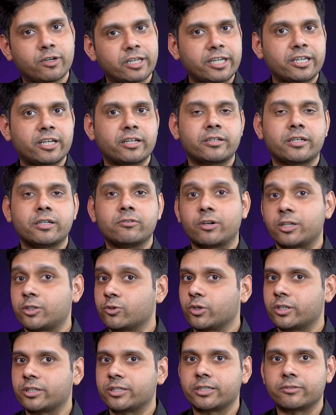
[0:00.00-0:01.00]

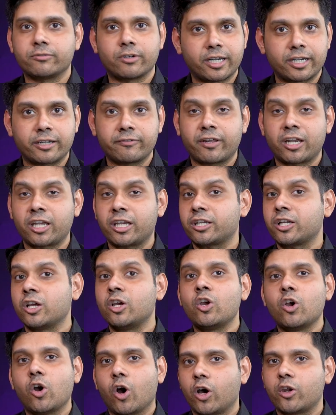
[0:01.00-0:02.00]
1-800-1200-1858
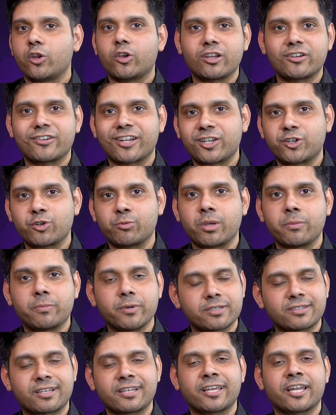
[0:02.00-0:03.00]
or you can write to me
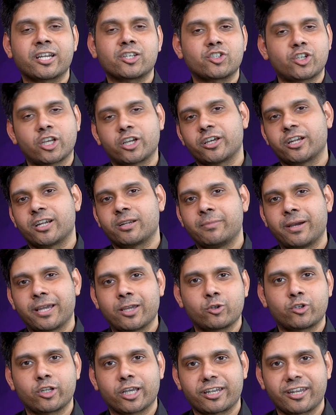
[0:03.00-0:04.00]
personally at shikhar at
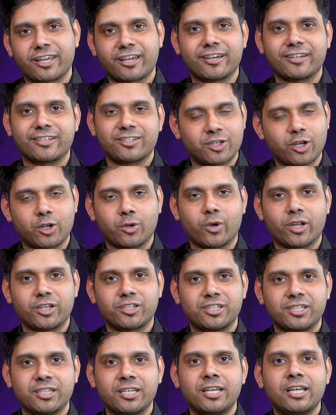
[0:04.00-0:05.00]

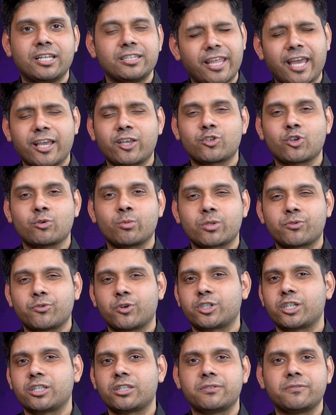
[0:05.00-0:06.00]
biotecnika.org. Thank you so much for
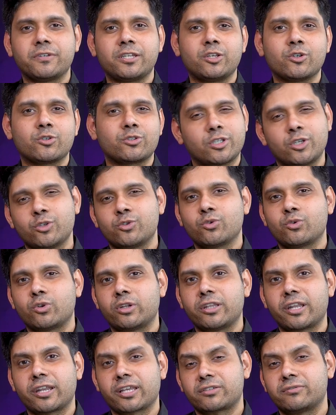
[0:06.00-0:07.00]
watching this video. See you soon
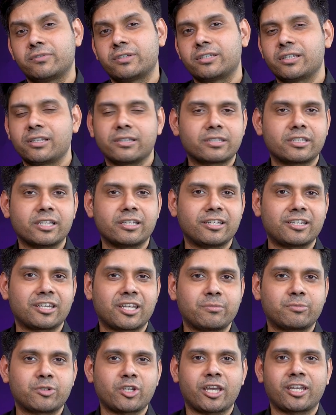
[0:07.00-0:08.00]
in the next one. till then,
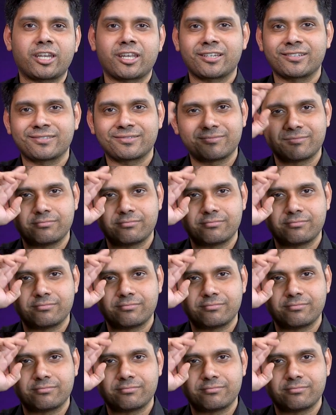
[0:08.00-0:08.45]
keep shining.